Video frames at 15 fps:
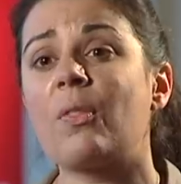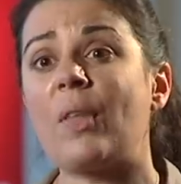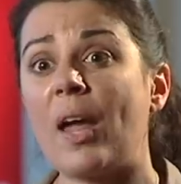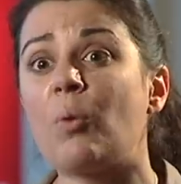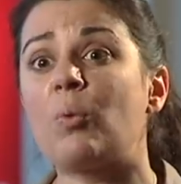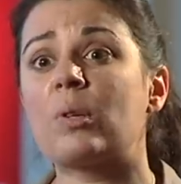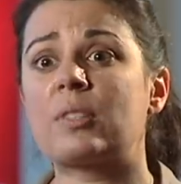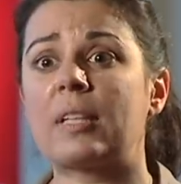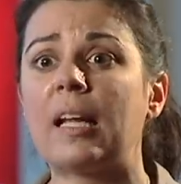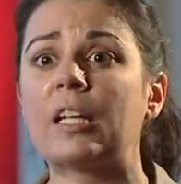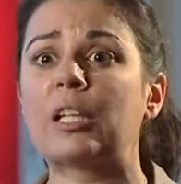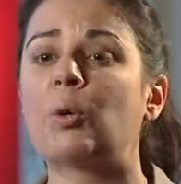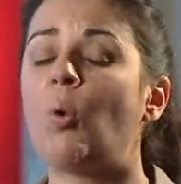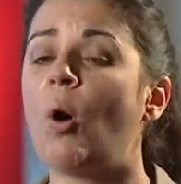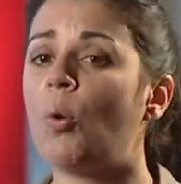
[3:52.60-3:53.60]
They will
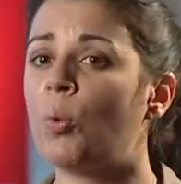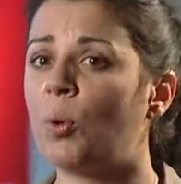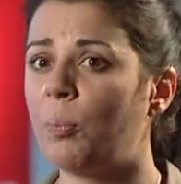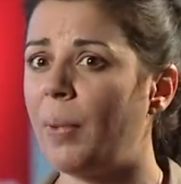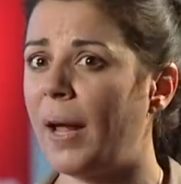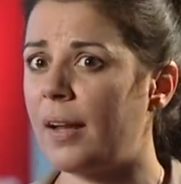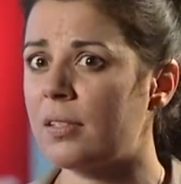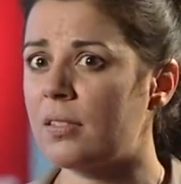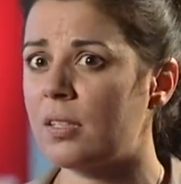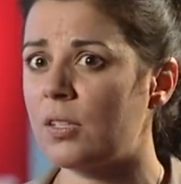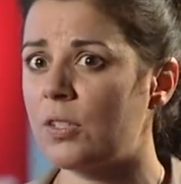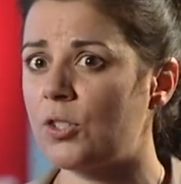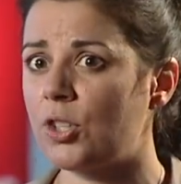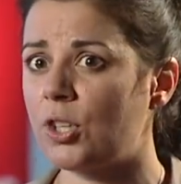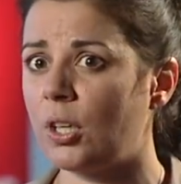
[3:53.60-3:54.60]
tell you what will best
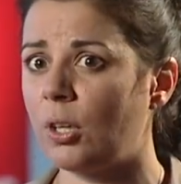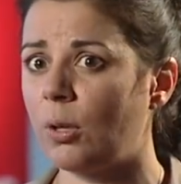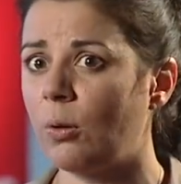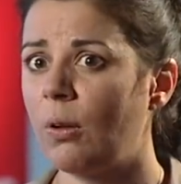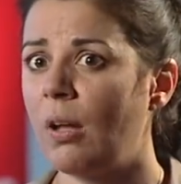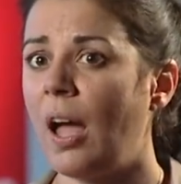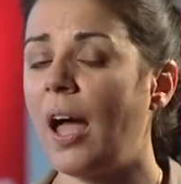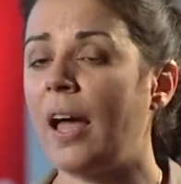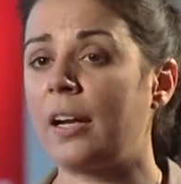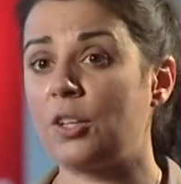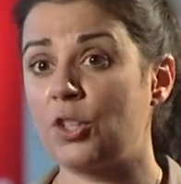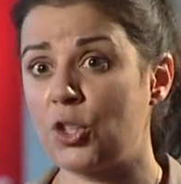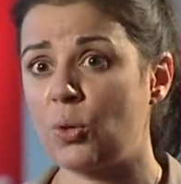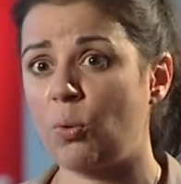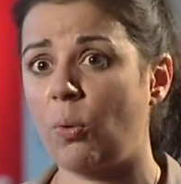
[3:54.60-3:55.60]
suit you and
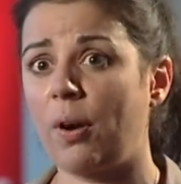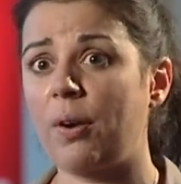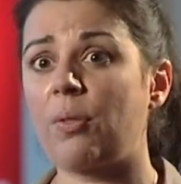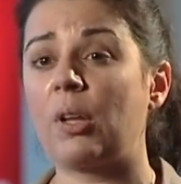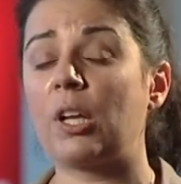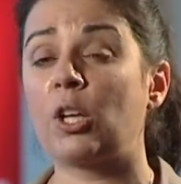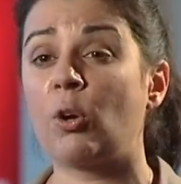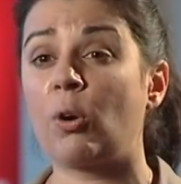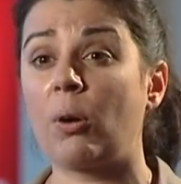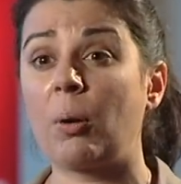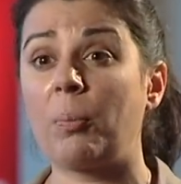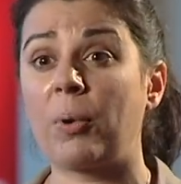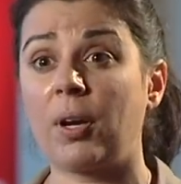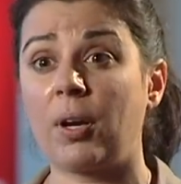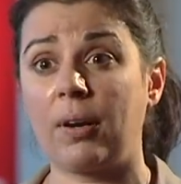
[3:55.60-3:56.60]
ensure that you're
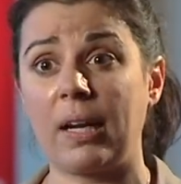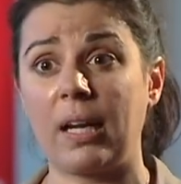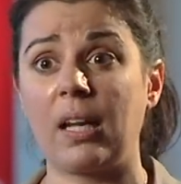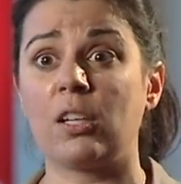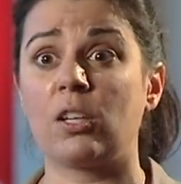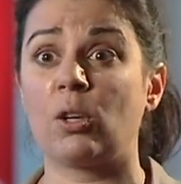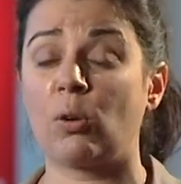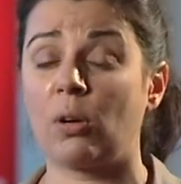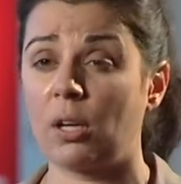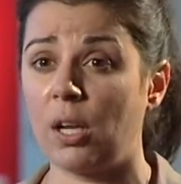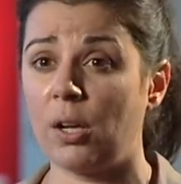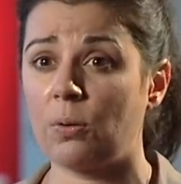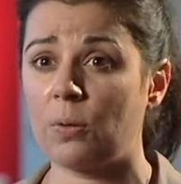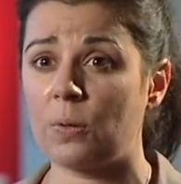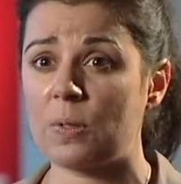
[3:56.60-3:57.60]
appearing in your
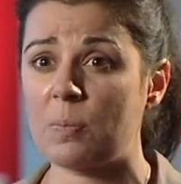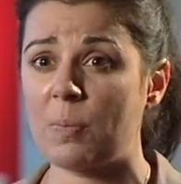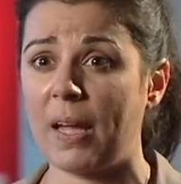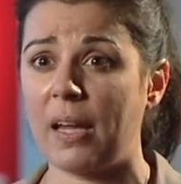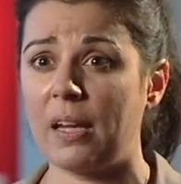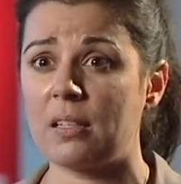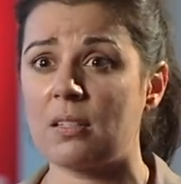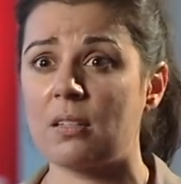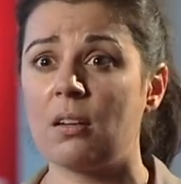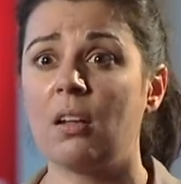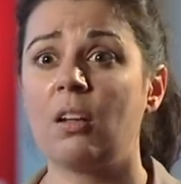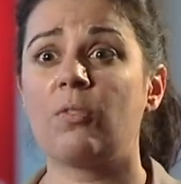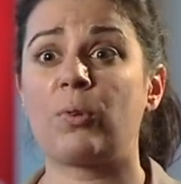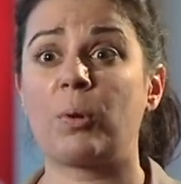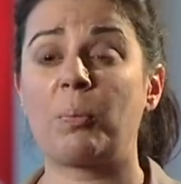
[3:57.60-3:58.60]
local space
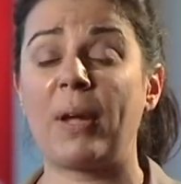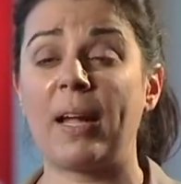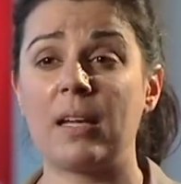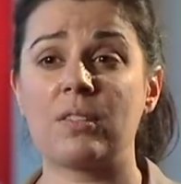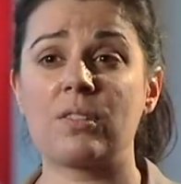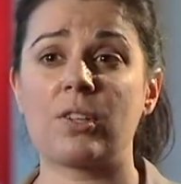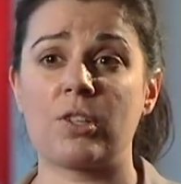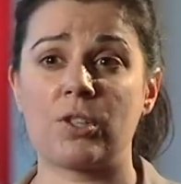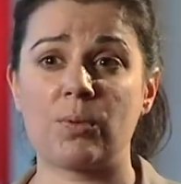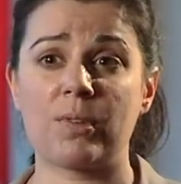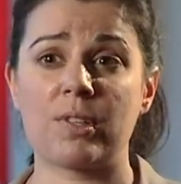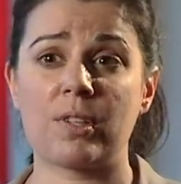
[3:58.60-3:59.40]
for paid search